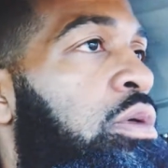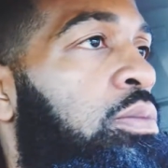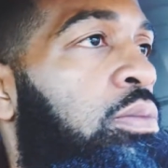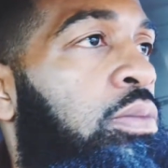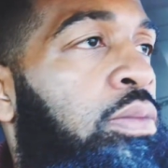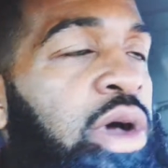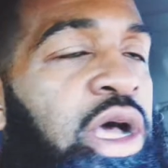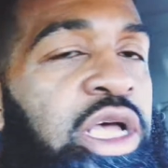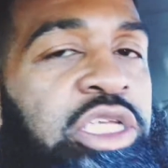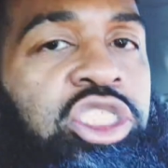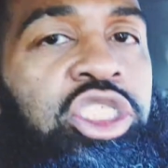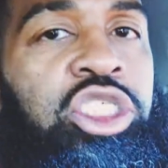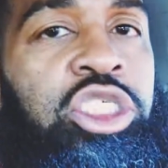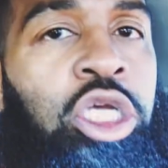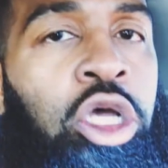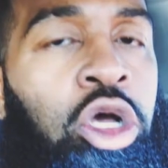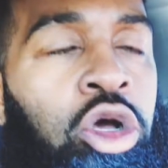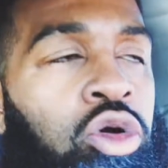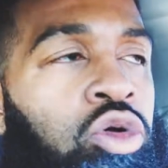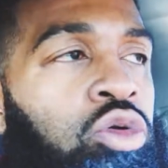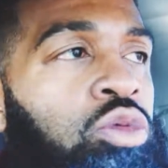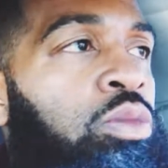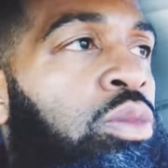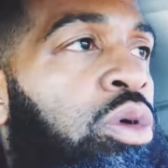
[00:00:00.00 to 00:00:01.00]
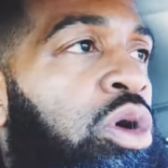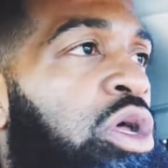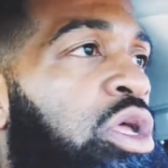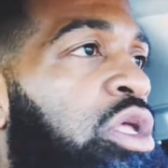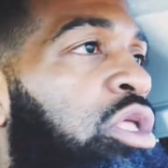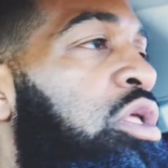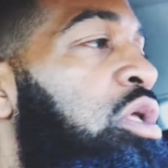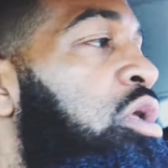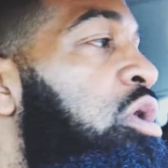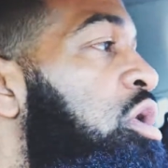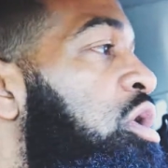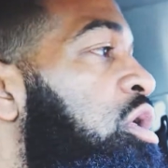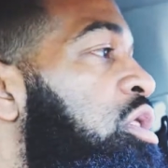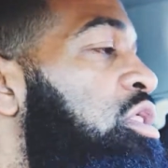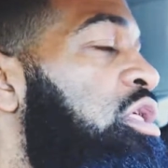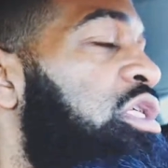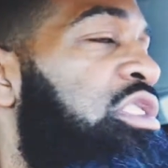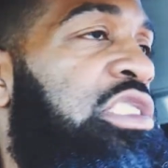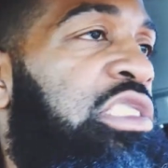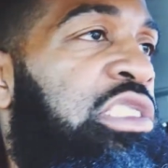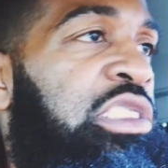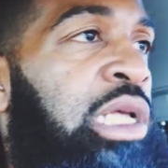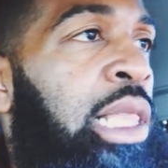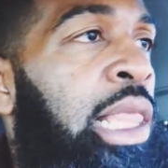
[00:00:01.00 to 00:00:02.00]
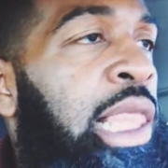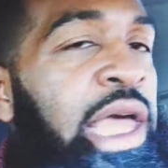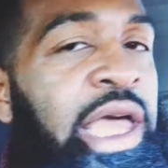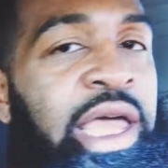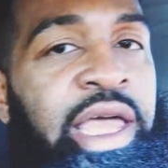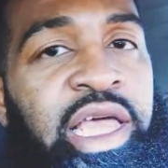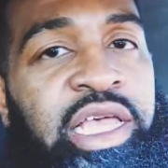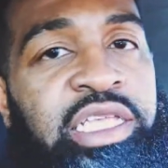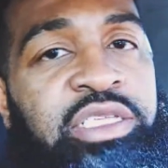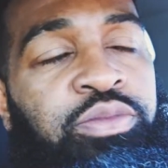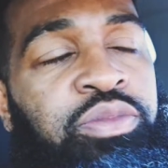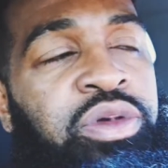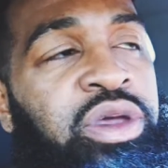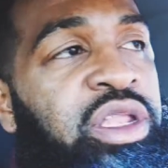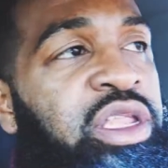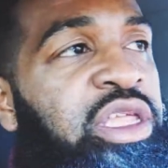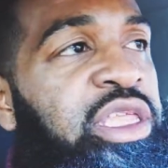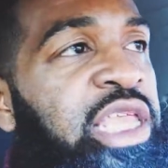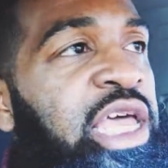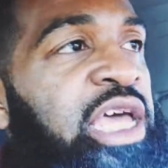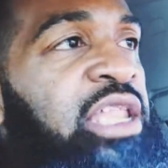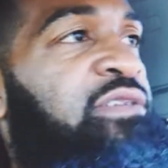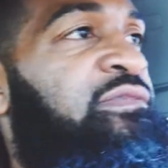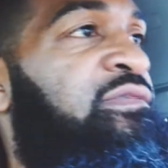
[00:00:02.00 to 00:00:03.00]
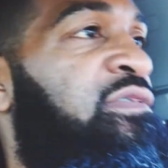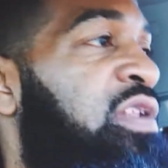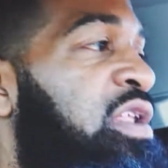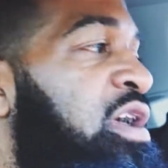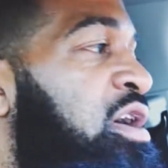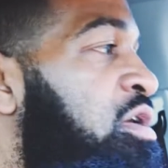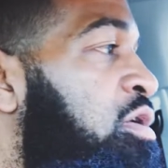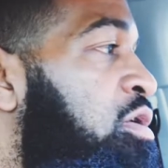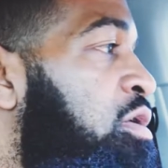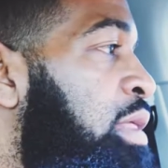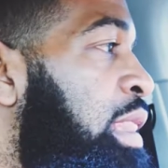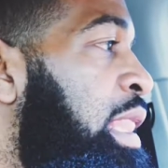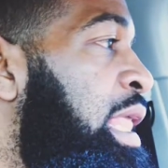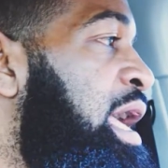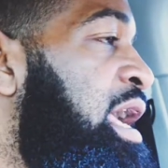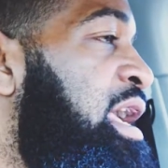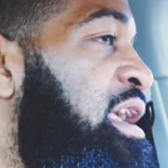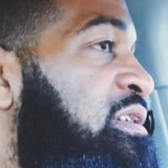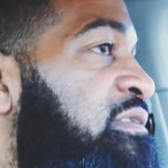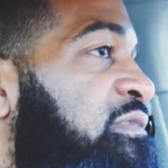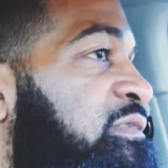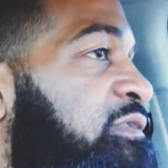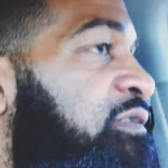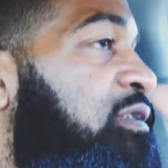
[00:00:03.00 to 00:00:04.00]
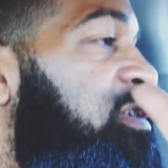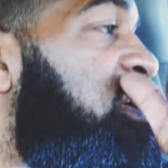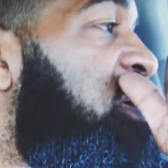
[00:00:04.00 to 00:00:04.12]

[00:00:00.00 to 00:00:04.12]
my show, but this is Glass Bearded Daddy Vlog Life.